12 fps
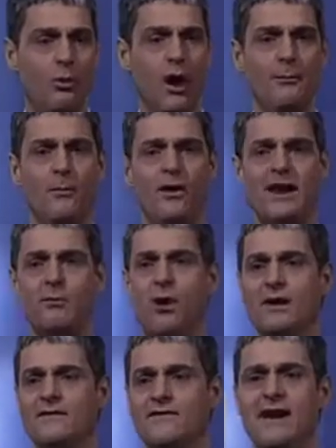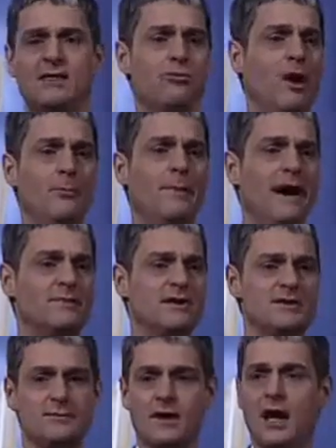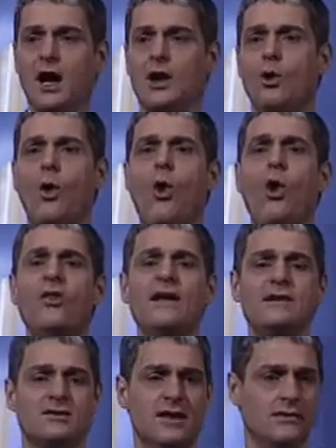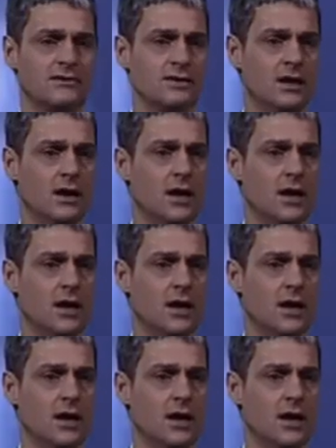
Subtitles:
one body, one faith, one baptism, and all these things,